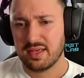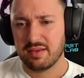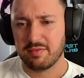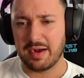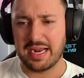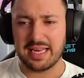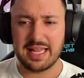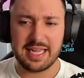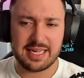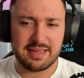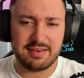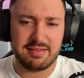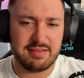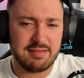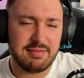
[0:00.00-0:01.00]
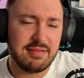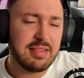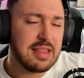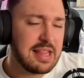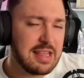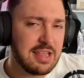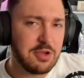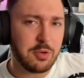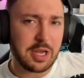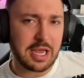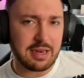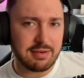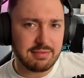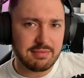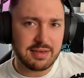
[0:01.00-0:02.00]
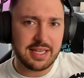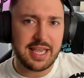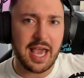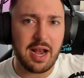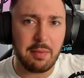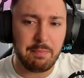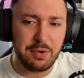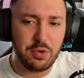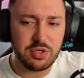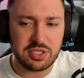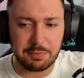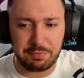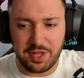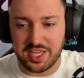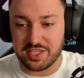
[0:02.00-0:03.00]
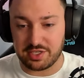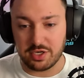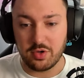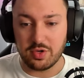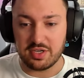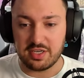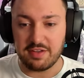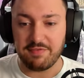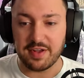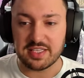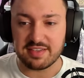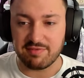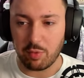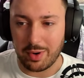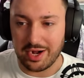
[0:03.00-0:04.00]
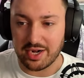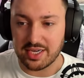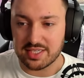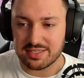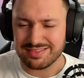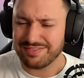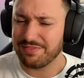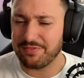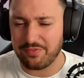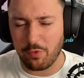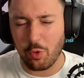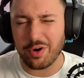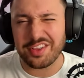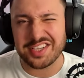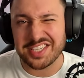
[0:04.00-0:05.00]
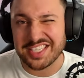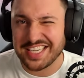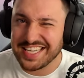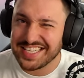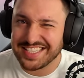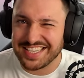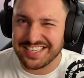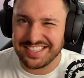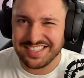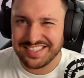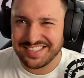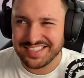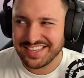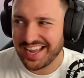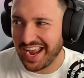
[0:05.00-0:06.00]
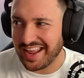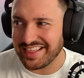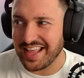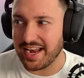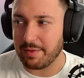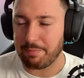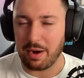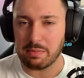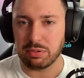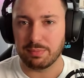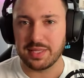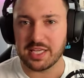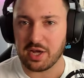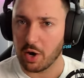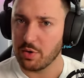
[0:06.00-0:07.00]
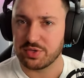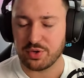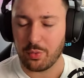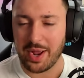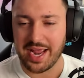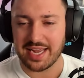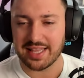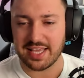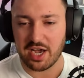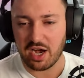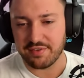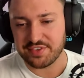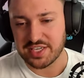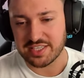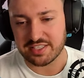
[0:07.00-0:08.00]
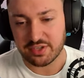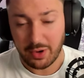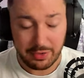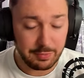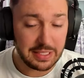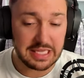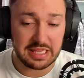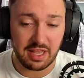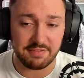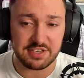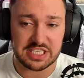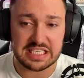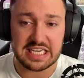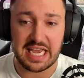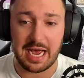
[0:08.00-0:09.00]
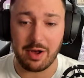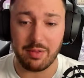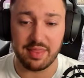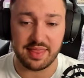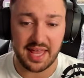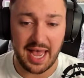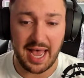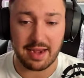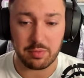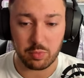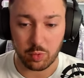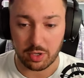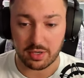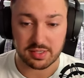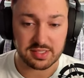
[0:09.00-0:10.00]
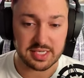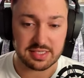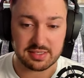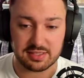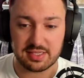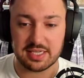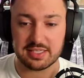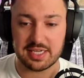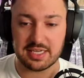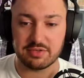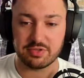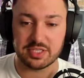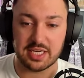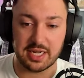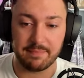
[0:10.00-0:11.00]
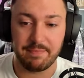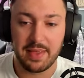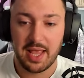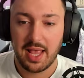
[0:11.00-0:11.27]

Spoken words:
Right, like you can get a boost, a +2 to defensive awareness for the season, and then it probably goes away in the offseason. So I'd really love to see how that works. That's interesting.